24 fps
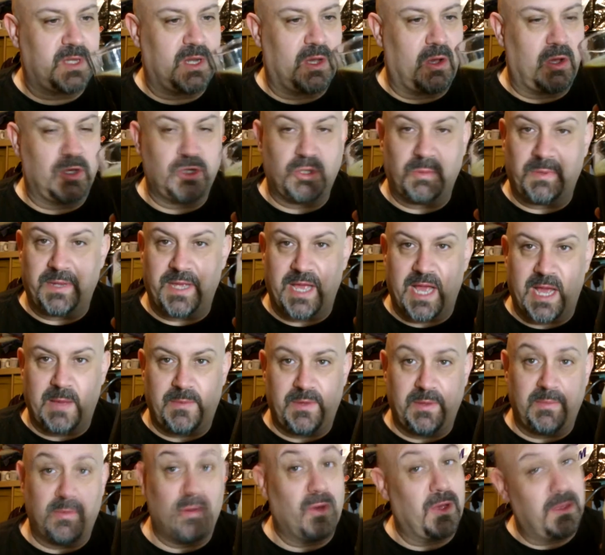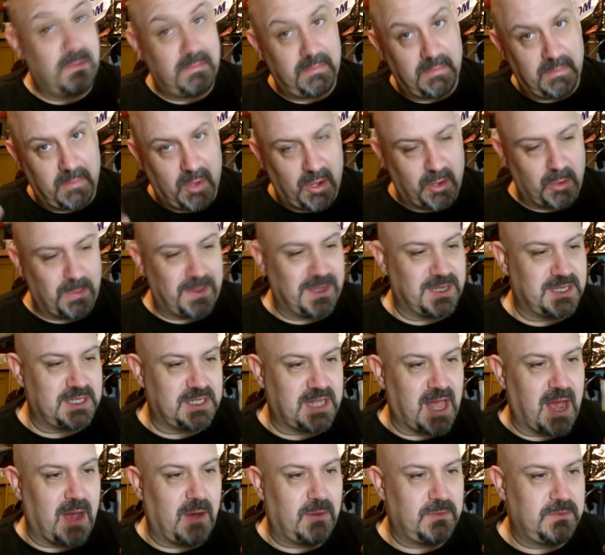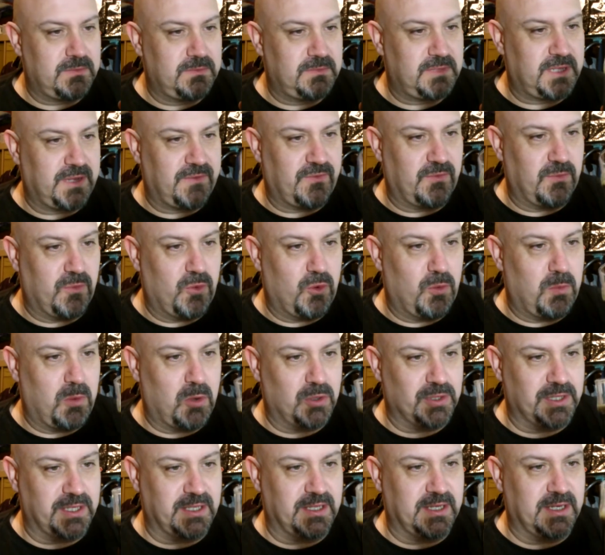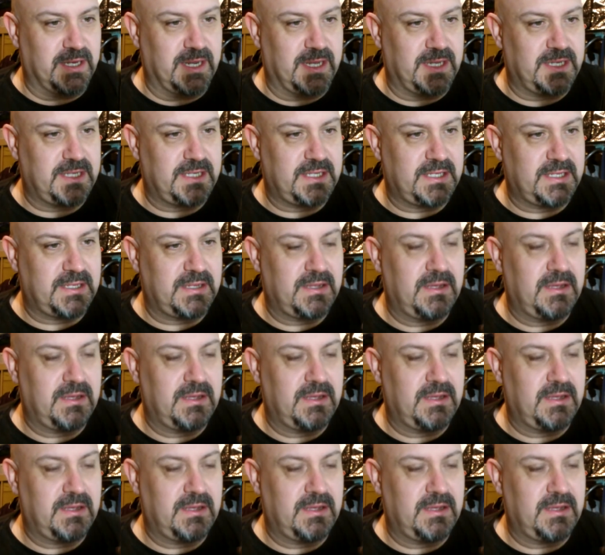I should be a happy boy. Mine will be a stout, different, more body than this.